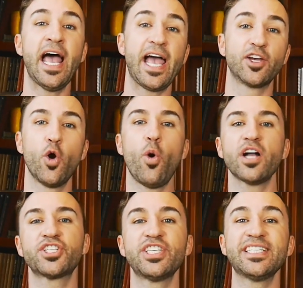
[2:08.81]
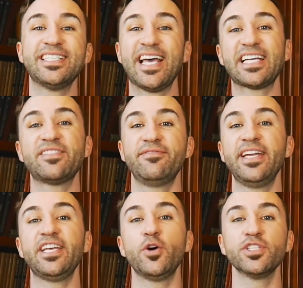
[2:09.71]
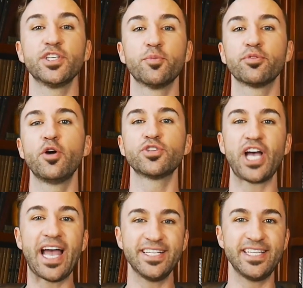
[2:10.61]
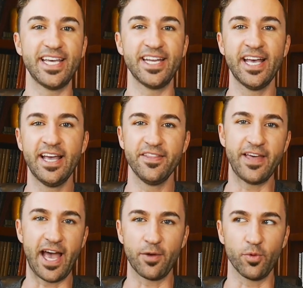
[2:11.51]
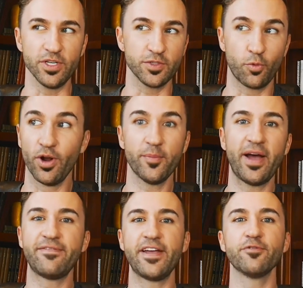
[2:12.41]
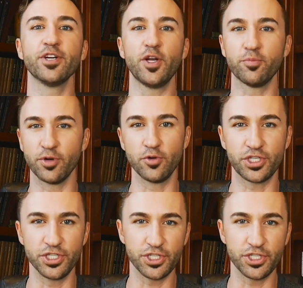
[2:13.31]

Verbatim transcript: And go watch this next video. It's an approach I did that was one of my favorite approaches.